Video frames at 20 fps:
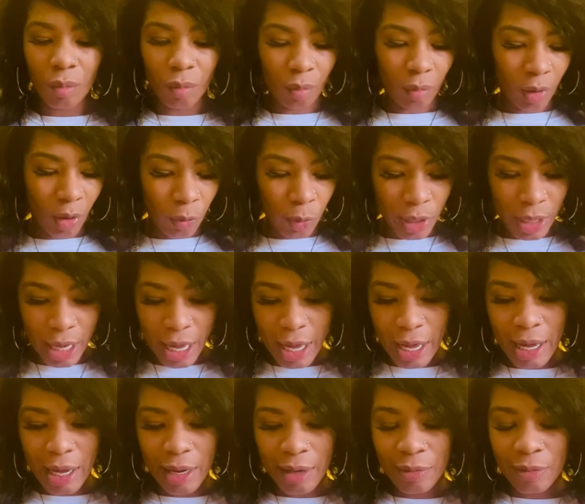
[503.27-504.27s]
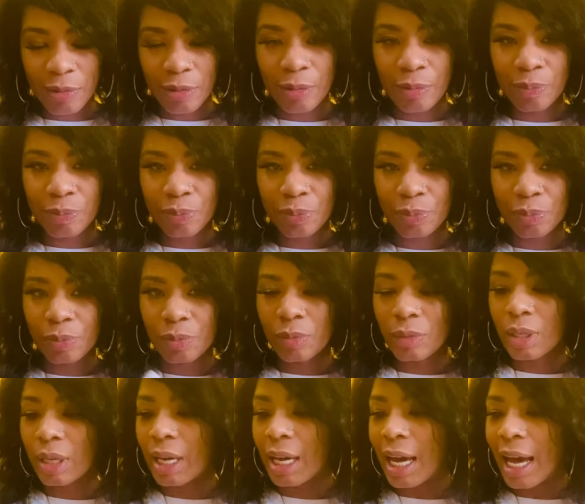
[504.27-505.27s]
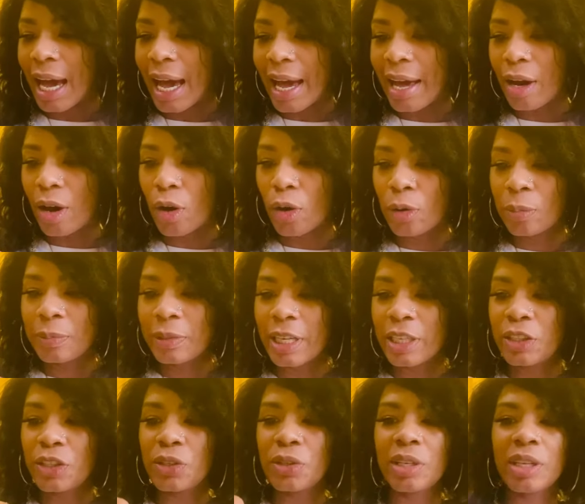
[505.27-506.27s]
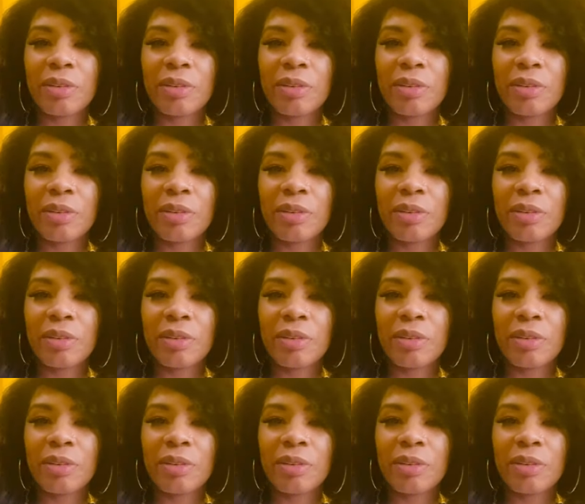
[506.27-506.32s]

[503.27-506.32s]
We have, I hope that you can